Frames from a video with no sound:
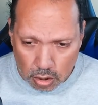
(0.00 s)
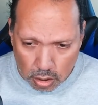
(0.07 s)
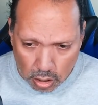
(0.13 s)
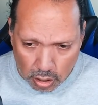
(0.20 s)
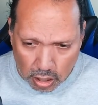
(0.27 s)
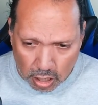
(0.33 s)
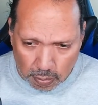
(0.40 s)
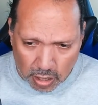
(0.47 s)
The
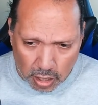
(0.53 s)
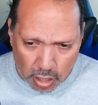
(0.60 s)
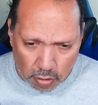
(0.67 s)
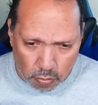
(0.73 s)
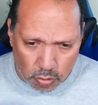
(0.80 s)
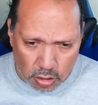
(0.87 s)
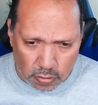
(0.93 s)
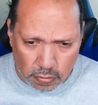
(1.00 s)
game I had
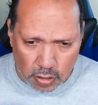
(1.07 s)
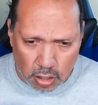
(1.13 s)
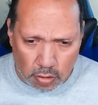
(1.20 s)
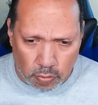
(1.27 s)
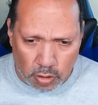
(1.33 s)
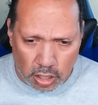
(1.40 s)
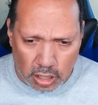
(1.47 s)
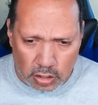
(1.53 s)
was fun
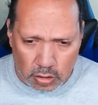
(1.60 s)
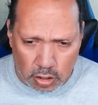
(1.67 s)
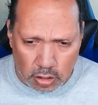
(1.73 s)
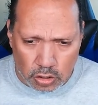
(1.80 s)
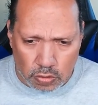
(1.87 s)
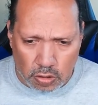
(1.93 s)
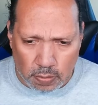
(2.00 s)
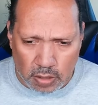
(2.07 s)
when I started
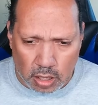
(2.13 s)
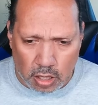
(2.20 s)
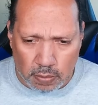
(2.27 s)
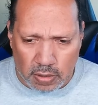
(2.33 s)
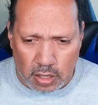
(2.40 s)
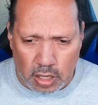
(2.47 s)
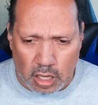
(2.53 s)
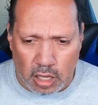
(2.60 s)
streaming and
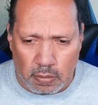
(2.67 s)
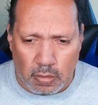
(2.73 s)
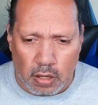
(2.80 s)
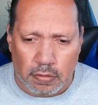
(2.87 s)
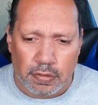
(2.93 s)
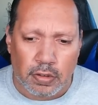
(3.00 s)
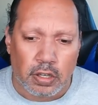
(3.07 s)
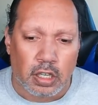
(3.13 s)
became
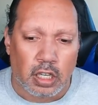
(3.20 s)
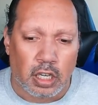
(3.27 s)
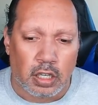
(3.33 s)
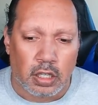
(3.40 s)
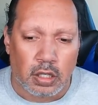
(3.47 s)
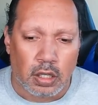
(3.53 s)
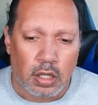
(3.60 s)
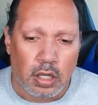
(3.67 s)

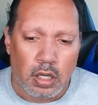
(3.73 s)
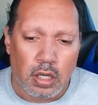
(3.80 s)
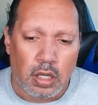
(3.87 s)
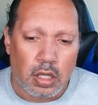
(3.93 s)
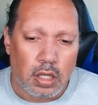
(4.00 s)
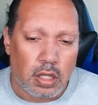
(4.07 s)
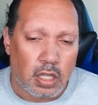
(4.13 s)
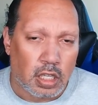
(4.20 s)
affiliated,
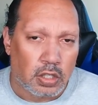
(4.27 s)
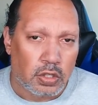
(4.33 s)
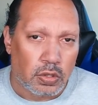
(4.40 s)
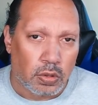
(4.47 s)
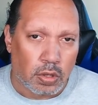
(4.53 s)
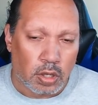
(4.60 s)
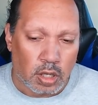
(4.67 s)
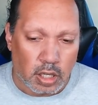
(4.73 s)
then
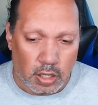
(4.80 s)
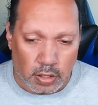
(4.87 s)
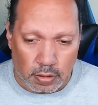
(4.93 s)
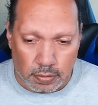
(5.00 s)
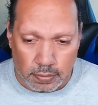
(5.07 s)
sooner or later.